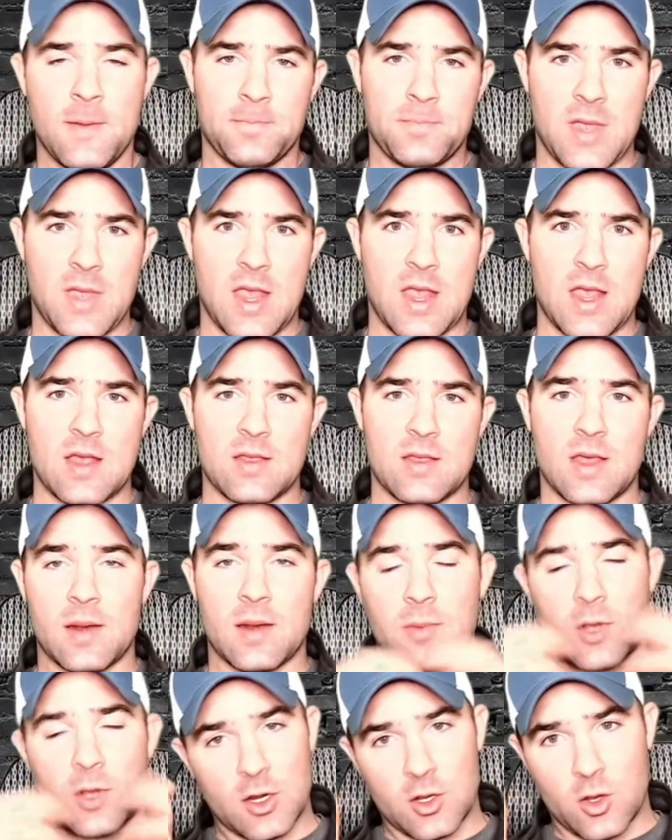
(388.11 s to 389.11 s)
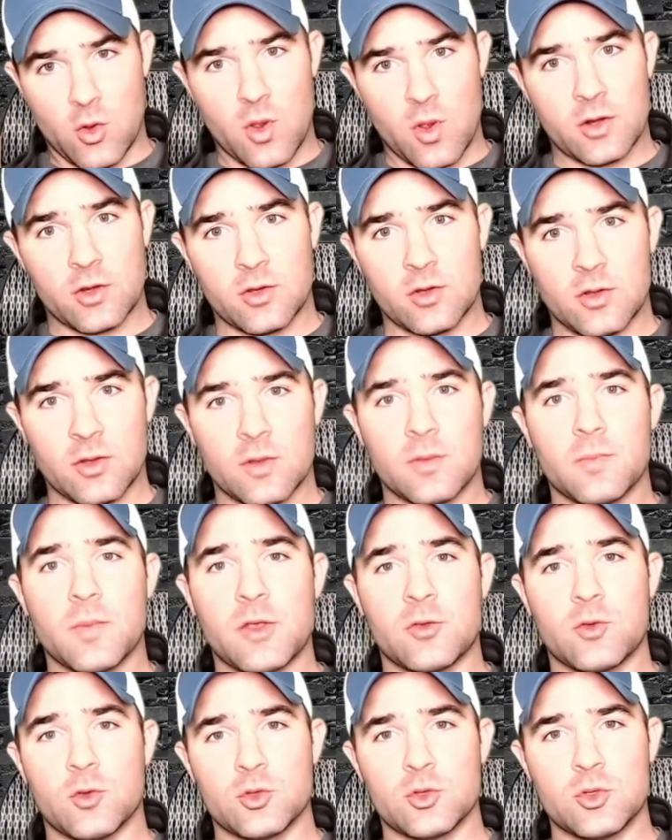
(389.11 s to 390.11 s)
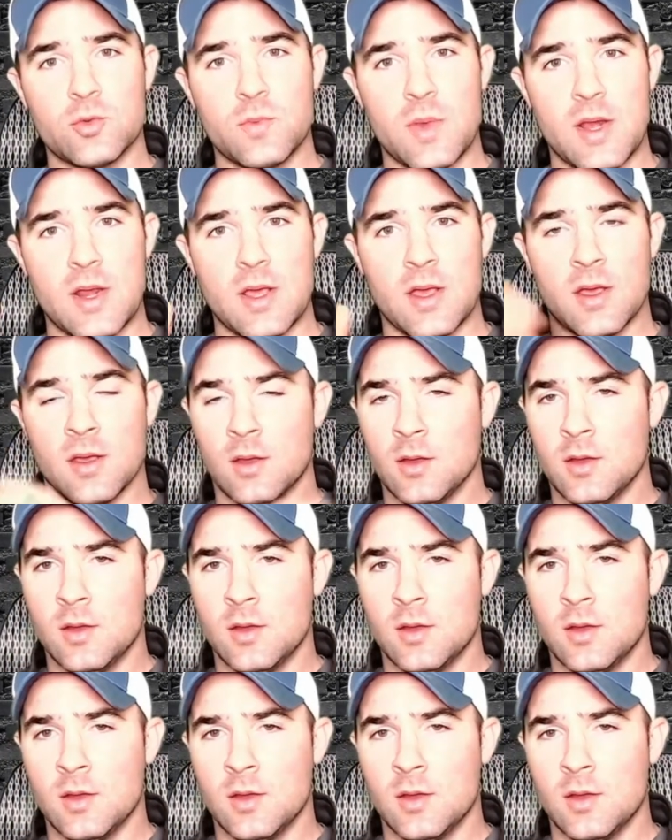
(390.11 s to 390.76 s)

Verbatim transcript: And then I'm going to go onto my social media